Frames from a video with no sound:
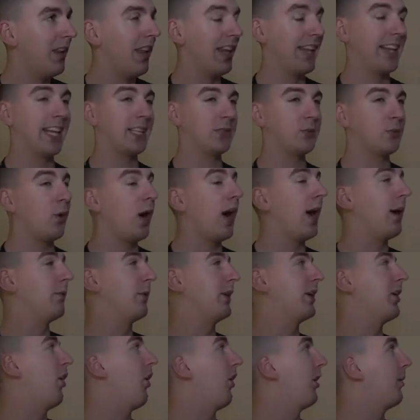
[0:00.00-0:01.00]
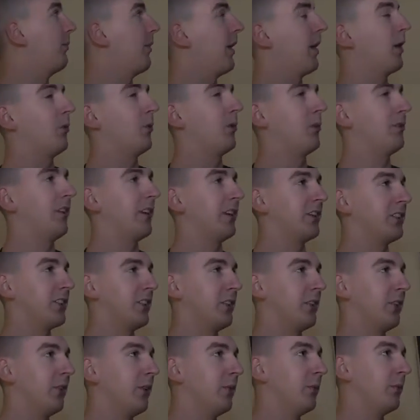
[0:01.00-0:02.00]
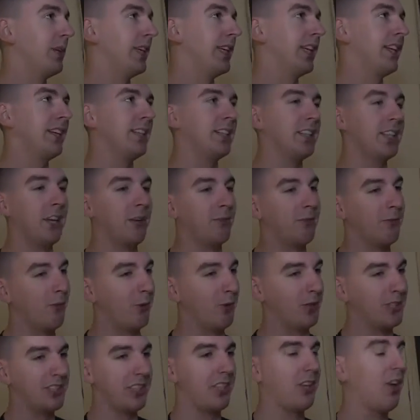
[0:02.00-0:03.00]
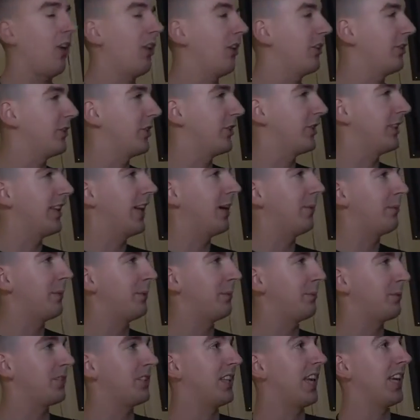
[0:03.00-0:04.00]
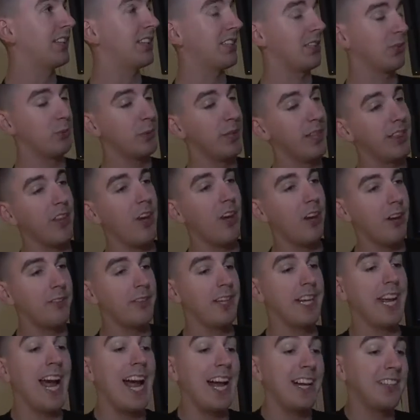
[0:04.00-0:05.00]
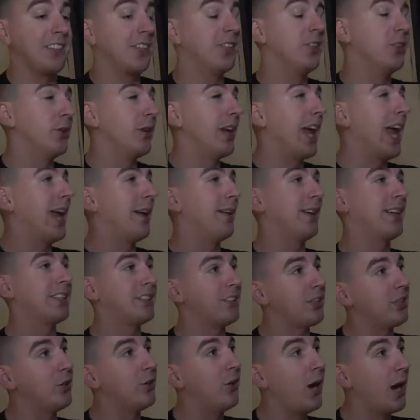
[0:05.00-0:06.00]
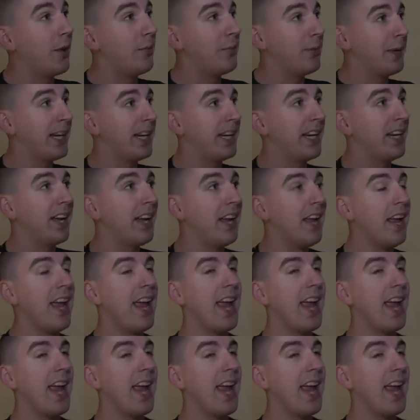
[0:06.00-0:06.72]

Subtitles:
Like, that's why we called it Modern Warfare 2, and we didn't, force the Call of Duty down people's necks, because we thought of it as a new game, as a new IP.